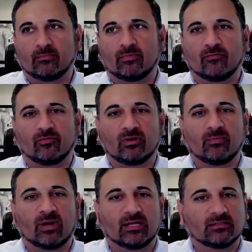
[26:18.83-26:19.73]
friend of
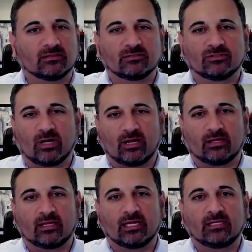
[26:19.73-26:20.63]
mine's trying a
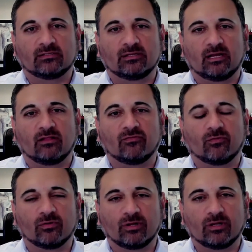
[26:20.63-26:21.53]
case in
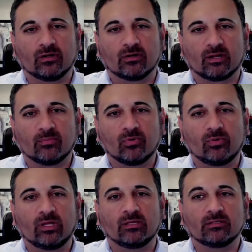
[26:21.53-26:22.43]
California here in a couple of
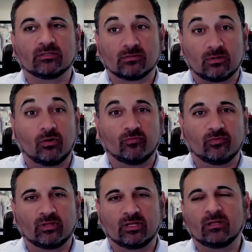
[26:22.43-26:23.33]
weeks,
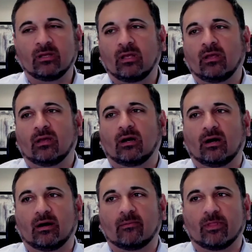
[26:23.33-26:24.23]
hopefully.
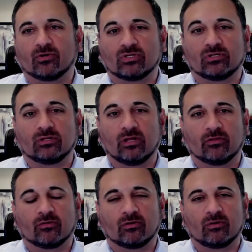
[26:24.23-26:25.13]
There's
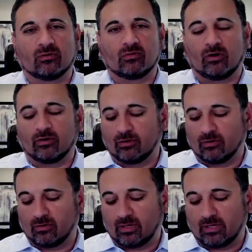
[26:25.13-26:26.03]
another
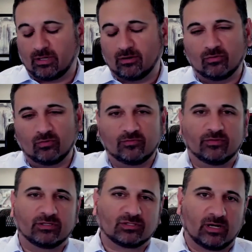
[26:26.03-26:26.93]
lawyer here in Louisville
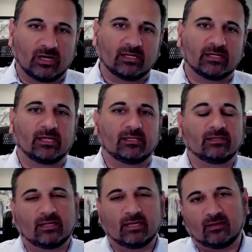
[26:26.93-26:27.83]
that's trying a Dayton
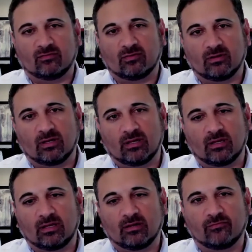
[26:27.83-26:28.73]
case
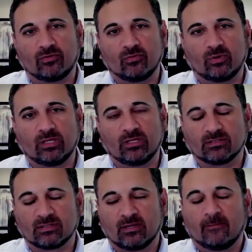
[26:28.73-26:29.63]
in a few
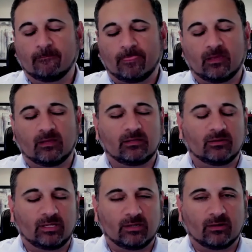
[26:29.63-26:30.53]
weeks. And,
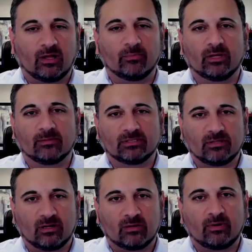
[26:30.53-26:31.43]
he called me up to
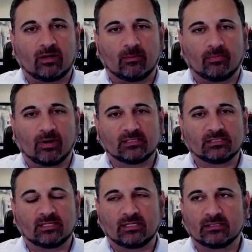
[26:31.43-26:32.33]
talk about our
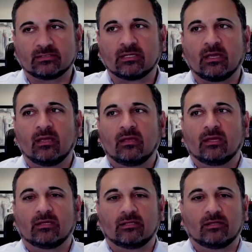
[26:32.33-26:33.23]
process. And,